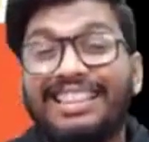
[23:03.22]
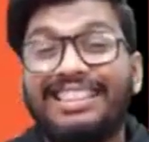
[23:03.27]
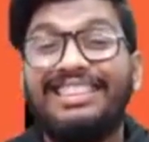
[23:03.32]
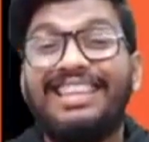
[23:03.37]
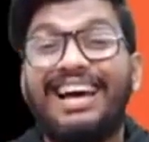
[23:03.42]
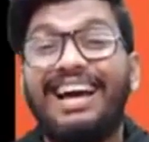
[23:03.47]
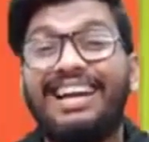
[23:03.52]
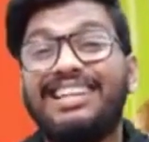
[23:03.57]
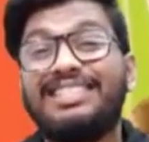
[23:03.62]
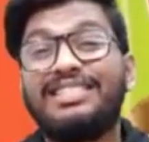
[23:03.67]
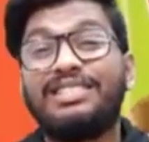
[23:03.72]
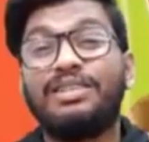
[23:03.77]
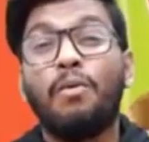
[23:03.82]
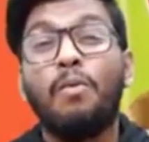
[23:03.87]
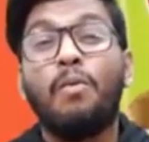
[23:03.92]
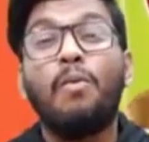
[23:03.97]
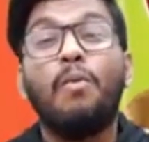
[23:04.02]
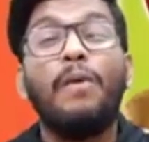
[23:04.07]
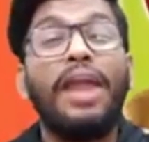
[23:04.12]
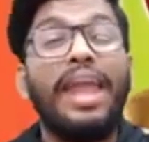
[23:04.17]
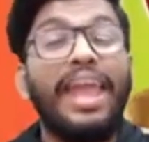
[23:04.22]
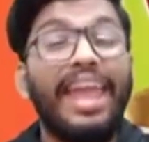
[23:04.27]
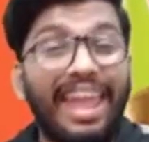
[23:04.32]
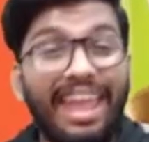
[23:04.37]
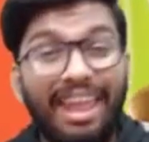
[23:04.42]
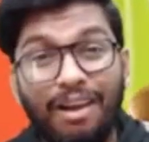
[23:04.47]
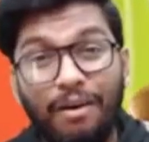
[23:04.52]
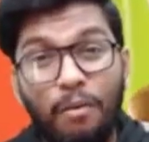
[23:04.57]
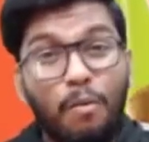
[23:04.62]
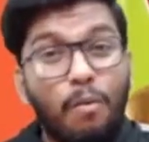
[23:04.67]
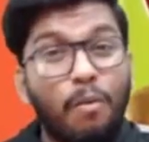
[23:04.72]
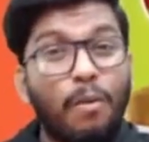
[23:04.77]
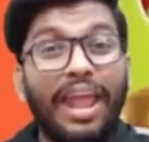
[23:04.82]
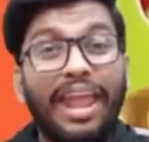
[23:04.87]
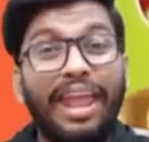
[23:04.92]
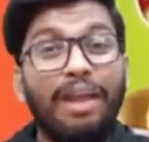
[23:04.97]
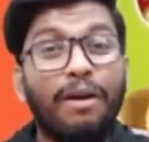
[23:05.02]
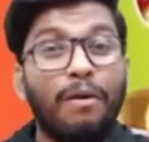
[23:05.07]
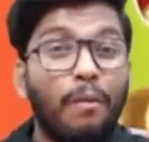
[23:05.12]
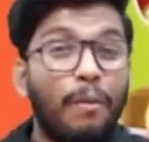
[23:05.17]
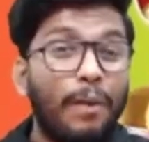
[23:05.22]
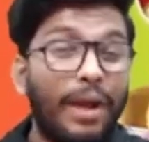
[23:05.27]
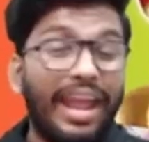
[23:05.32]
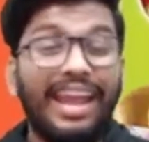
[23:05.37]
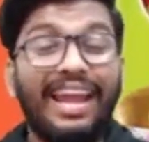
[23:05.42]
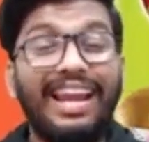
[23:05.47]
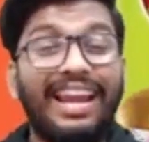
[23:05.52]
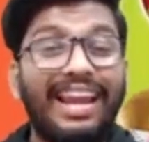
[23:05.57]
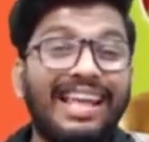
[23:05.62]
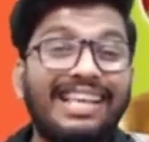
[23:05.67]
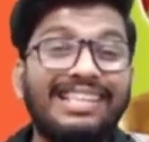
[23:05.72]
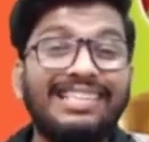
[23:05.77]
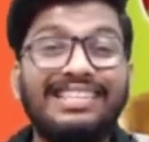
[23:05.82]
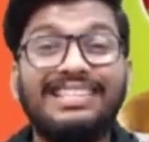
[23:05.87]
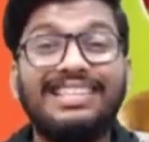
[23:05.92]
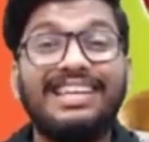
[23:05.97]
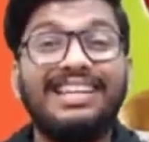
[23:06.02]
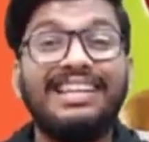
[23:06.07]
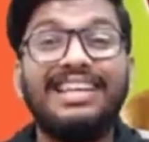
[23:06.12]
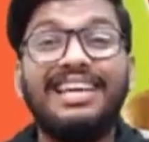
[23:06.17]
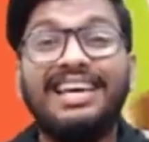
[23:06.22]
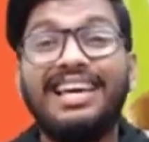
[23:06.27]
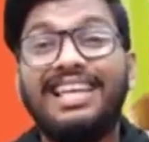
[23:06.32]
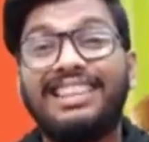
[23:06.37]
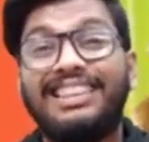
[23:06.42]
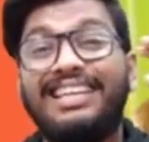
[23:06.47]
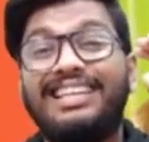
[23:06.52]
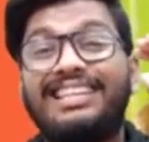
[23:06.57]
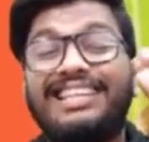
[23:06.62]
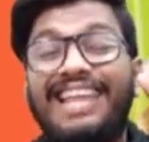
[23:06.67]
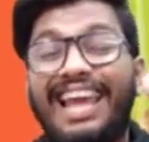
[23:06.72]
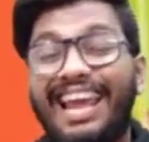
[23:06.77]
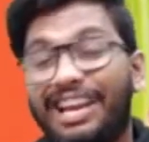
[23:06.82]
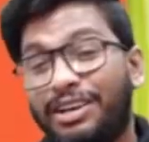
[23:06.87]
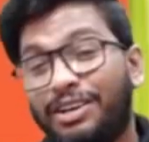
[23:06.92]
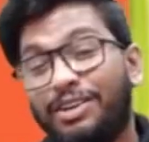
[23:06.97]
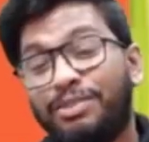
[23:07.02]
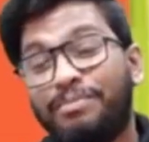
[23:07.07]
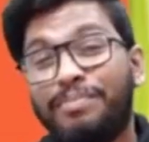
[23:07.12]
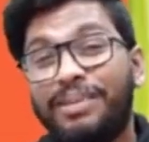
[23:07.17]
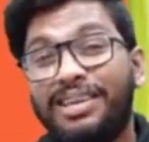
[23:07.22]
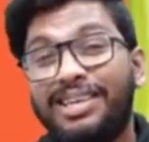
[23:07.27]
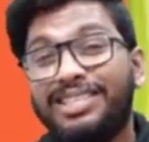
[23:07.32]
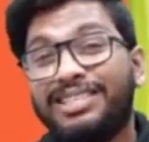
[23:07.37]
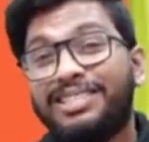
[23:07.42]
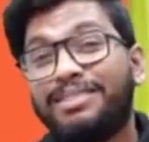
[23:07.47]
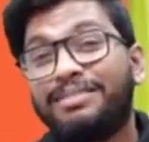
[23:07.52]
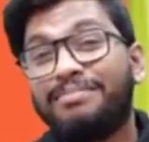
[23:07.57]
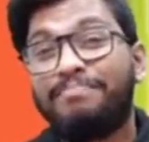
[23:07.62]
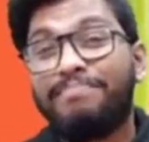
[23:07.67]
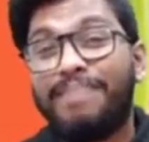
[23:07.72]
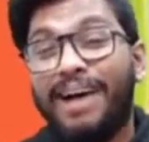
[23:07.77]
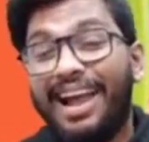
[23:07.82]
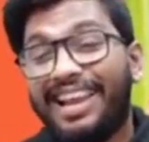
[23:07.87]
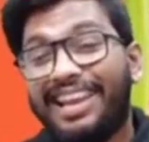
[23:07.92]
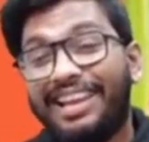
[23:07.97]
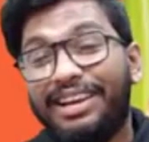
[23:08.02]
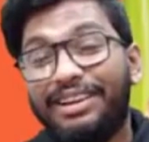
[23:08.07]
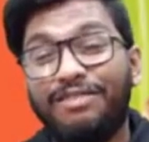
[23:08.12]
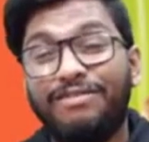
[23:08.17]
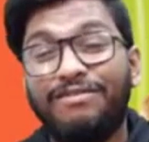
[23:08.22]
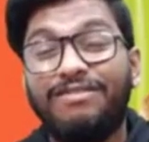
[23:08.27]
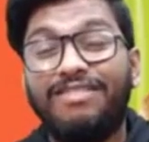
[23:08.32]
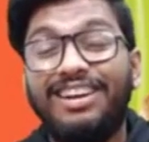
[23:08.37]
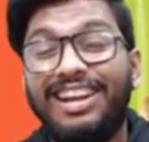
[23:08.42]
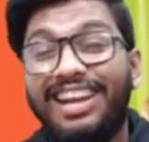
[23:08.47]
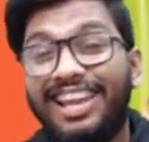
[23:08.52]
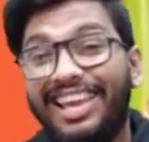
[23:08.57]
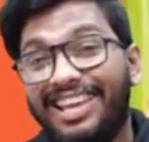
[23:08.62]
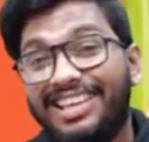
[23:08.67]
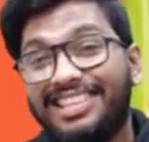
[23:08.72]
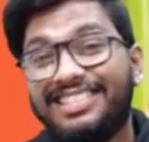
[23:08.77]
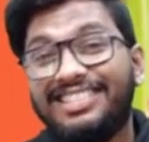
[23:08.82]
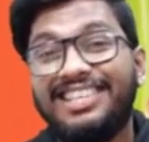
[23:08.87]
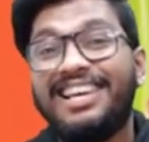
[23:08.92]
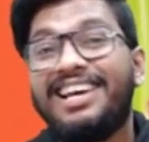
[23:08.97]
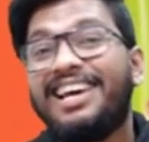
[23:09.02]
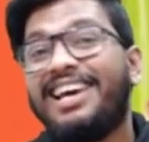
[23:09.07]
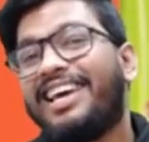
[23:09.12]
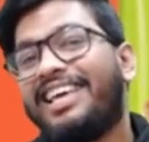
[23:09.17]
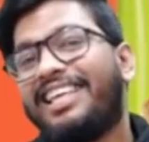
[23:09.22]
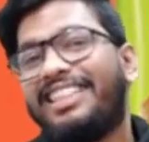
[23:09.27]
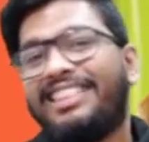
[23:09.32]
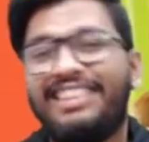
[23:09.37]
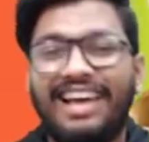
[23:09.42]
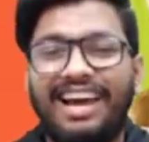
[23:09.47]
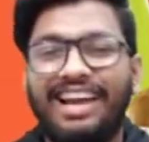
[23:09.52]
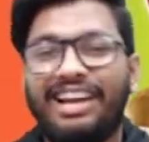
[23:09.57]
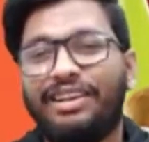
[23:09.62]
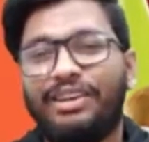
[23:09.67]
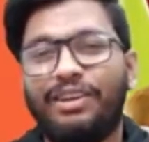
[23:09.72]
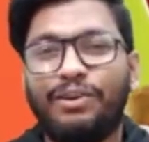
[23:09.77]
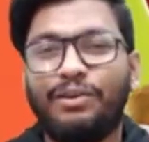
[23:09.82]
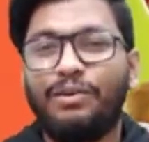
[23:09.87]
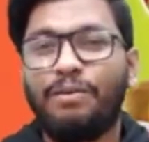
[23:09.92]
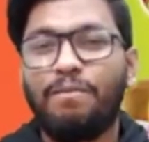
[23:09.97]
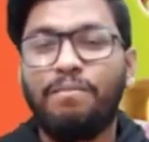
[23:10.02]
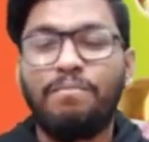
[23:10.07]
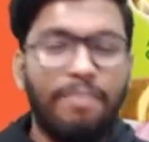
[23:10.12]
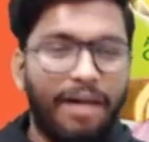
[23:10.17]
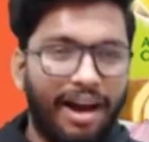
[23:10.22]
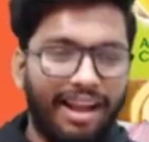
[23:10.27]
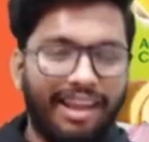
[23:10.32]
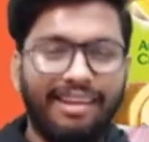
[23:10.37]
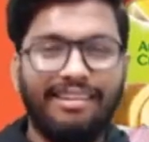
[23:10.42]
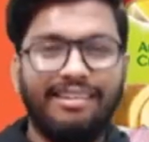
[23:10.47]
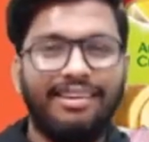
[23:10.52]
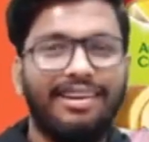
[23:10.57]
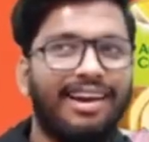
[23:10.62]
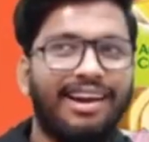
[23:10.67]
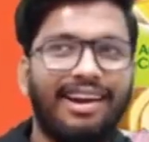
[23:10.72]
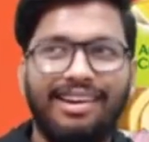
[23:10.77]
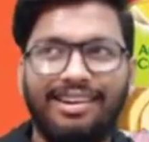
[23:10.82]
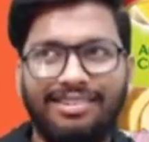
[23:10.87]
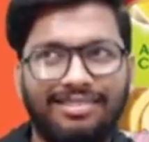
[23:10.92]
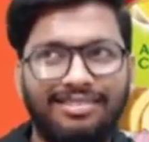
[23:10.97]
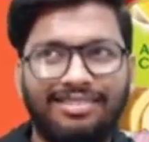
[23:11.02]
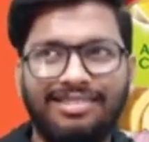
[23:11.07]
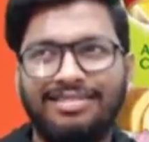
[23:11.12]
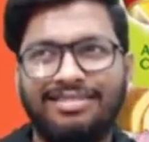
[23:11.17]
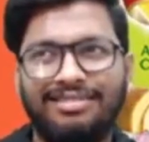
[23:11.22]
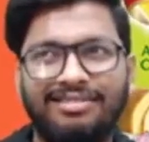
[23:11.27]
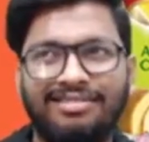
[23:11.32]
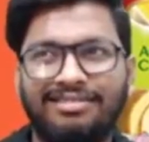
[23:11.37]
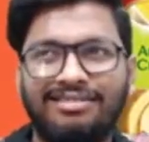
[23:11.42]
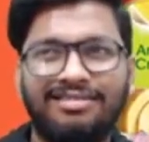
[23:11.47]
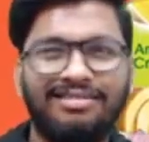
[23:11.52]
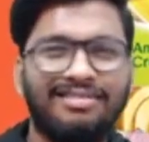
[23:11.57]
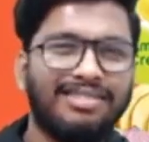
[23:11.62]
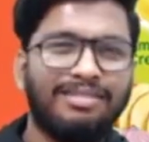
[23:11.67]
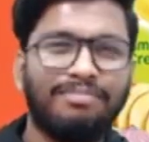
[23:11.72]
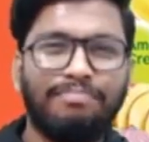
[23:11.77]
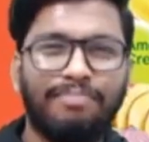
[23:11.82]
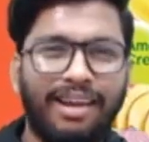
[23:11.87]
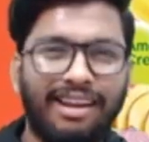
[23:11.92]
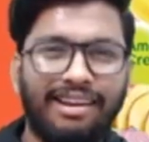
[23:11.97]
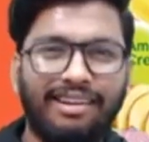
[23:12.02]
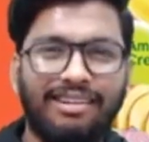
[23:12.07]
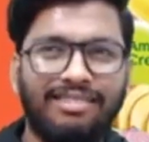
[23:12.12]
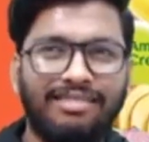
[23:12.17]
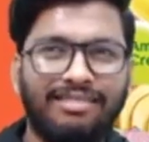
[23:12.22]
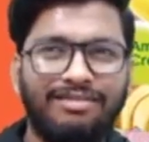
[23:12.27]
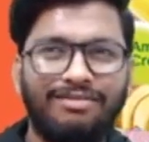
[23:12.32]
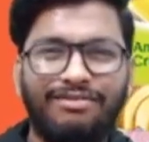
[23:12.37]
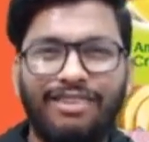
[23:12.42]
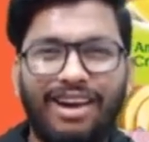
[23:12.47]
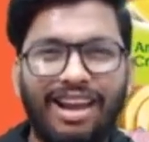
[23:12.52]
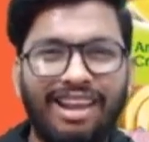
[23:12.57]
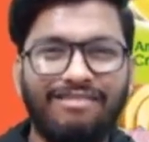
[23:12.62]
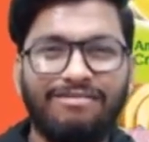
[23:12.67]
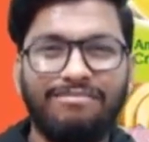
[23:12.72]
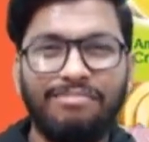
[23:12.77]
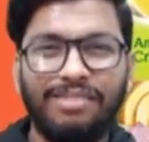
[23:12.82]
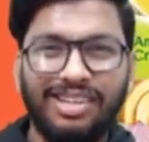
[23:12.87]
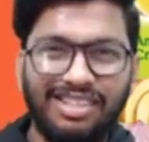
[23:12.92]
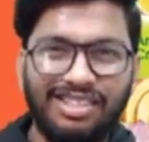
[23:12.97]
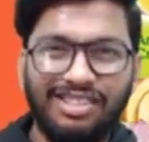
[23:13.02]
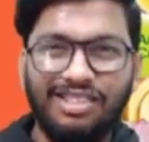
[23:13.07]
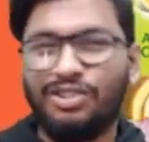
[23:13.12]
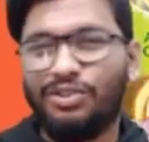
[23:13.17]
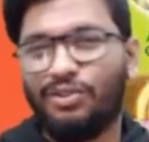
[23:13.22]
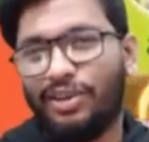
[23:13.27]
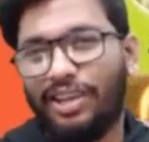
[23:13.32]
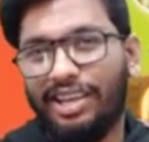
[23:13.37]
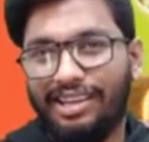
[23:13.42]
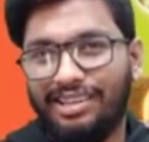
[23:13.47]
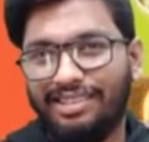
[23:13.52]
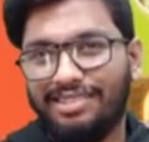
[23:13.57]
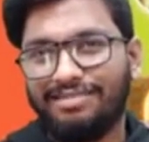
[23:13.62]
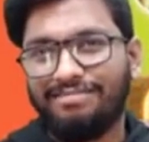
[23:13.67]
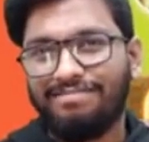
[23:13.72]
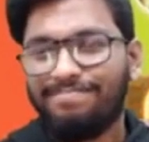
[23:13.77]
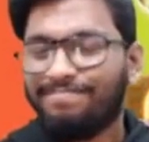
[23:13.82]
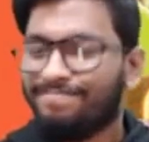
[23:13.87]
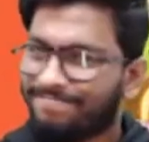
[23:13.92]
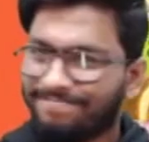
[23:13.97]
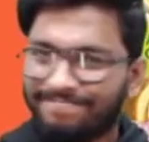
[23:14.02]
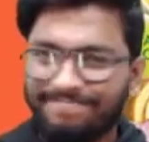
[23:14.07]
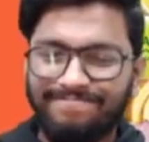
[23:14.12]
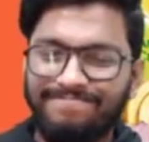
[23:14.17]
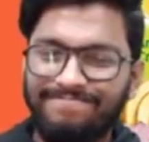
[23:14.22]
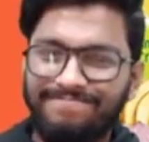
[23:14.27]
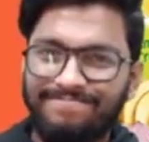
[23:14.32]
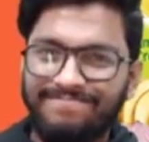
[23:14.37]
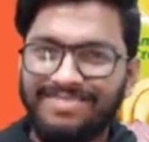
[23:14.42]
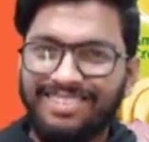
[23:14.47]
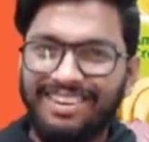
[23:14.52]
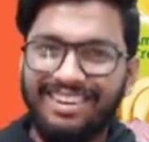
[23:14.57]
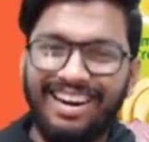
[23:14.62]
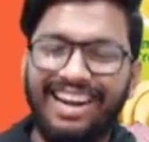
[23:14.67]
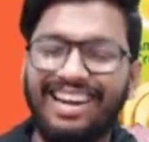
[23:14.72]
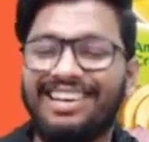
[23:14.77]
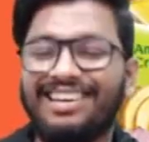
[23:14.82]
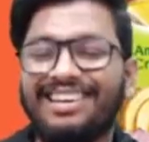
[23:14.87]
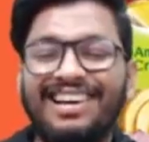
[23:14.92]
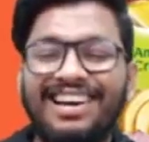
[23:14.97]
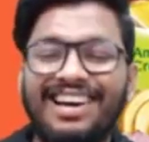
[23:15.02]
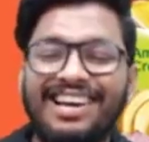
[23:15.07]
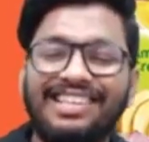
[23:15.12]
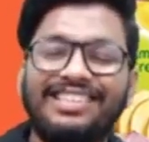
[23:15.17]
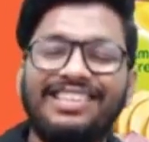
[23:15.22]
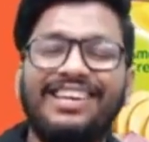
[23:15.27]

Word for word: That is way, way, way less than the ten rupees packet of Lays that you buy and spend five minutes to eat. Right?